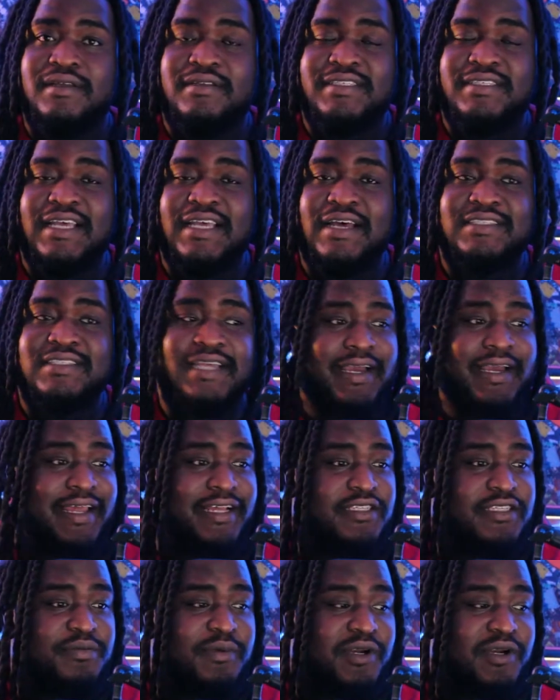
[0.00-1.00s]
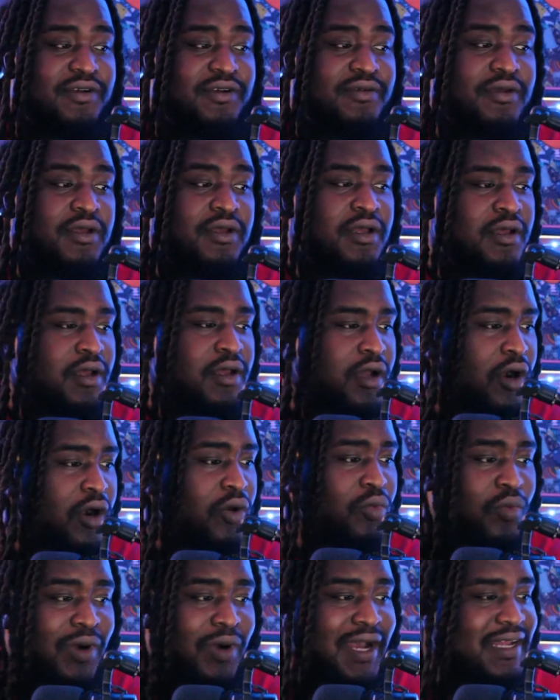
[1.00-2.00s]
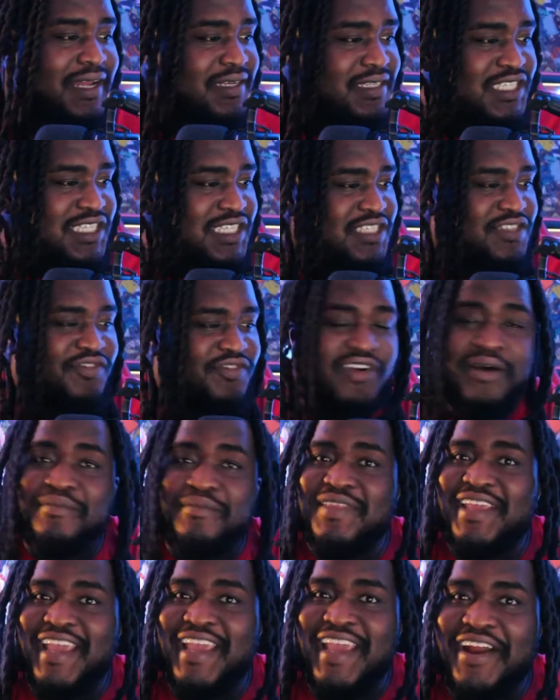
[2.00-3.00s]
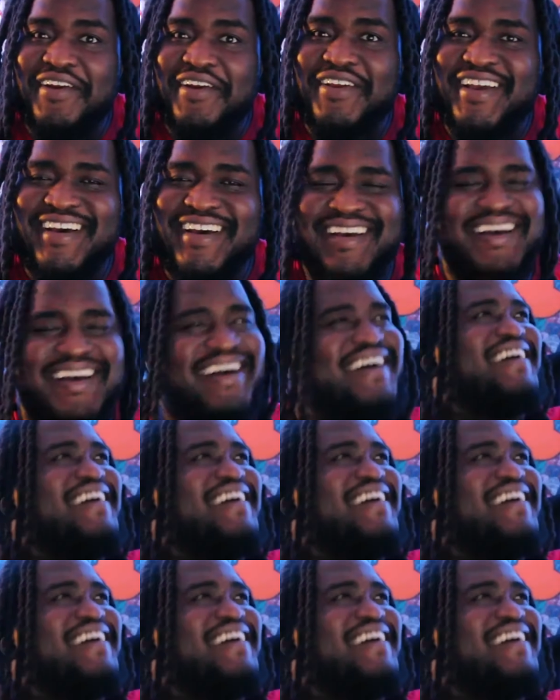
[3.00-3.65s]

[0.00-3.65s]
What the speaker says: Sounds like an expert. Oh, what? She's from the area?